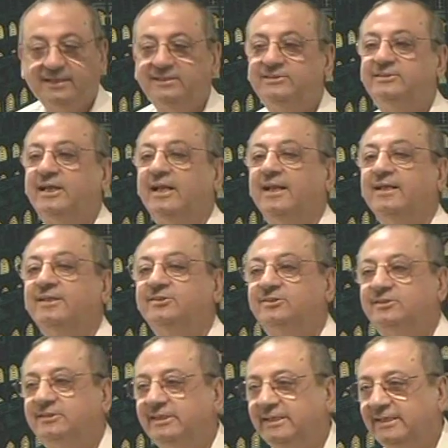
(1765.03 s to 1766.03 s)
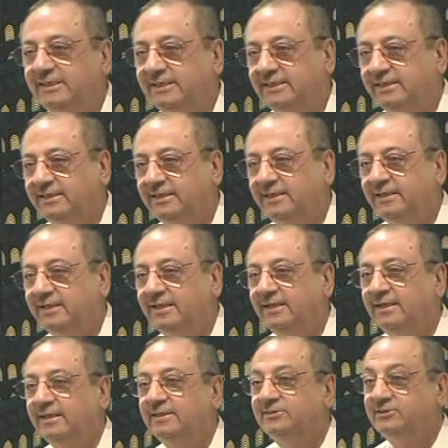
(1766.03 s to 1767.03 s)
Jalasti,
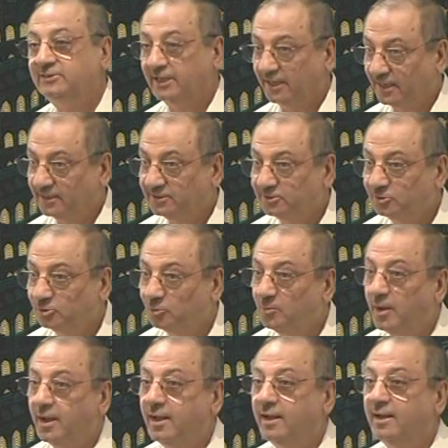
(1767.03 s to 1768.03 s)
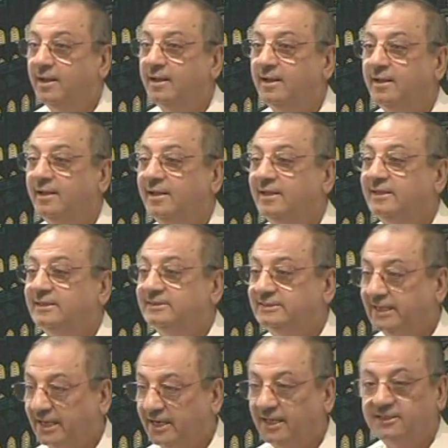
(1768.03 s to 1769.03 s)
Jalastuma,
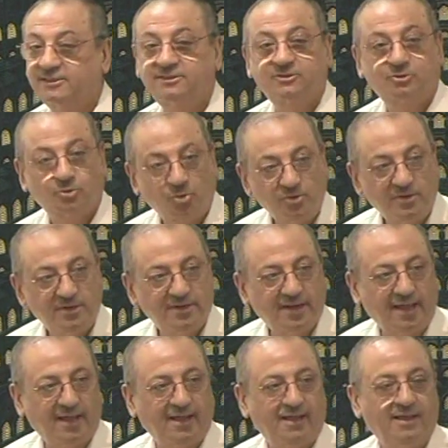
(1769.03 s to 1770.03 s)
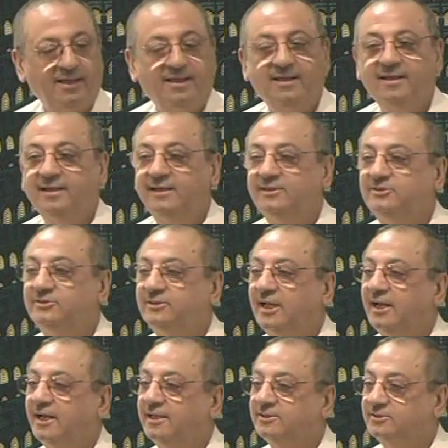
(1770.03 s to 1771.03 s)
Jalastunna,
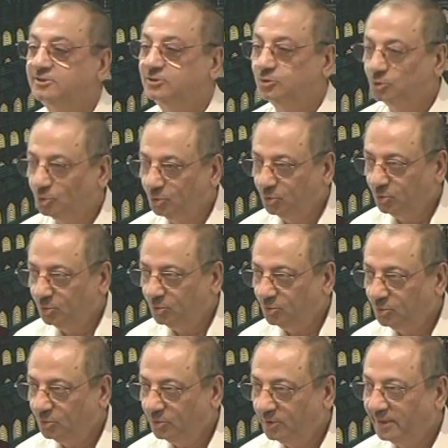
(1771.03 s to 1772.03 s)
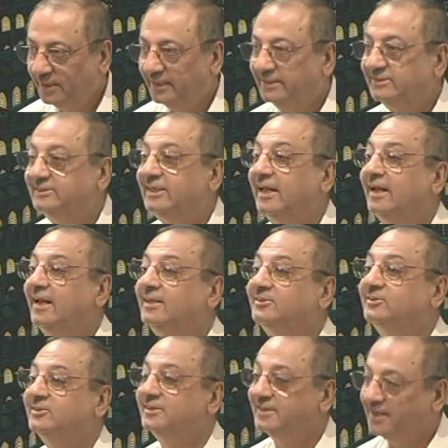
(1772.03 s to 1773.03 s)
Jalastu,
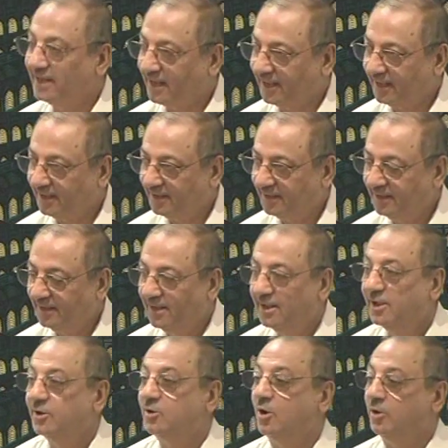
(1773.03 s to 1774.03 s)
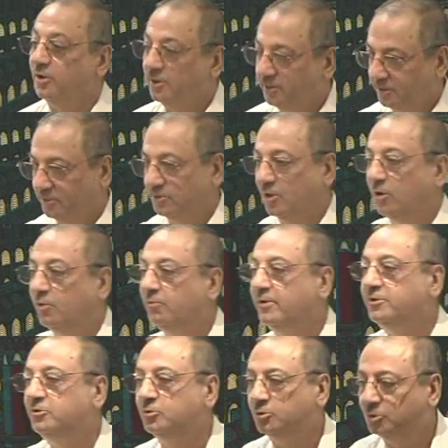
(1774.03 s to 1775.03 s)
Jalasna. Now, now
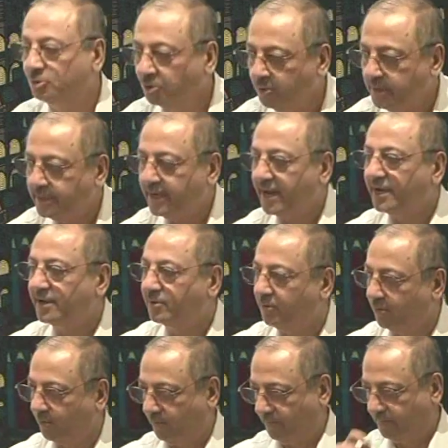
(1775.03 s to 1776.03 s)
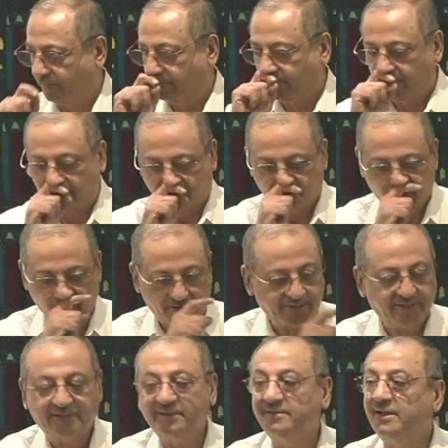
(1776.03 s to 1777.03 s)
when you do it at home, you are
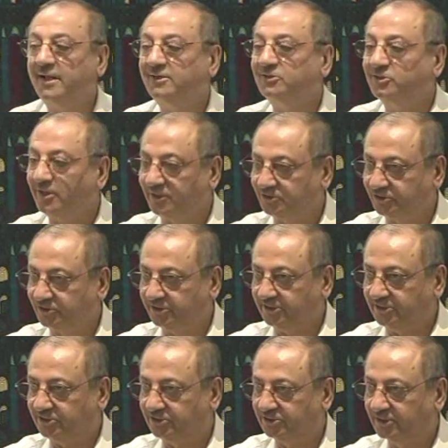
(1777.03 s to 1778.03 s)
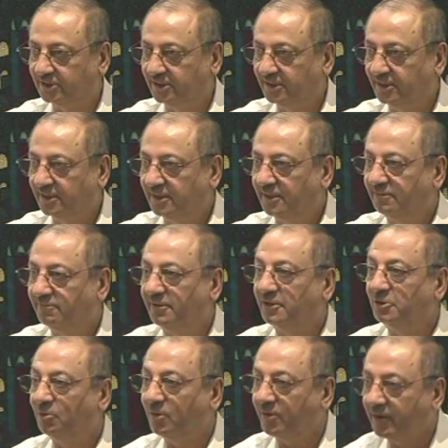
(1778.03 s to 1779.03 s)
taking extra sheets. When
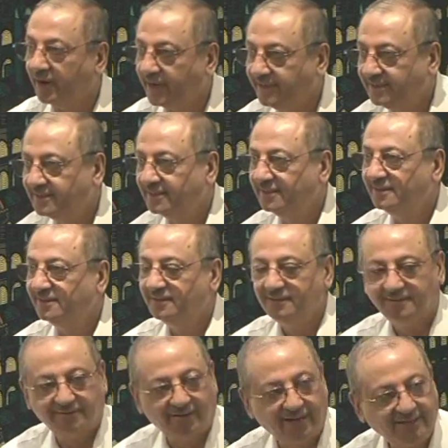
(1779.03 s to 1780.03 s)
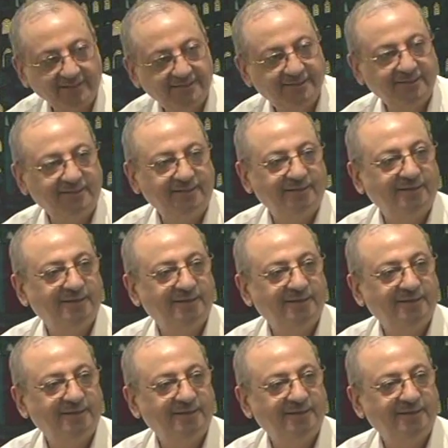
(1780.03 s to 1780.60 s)
you will write it, write it,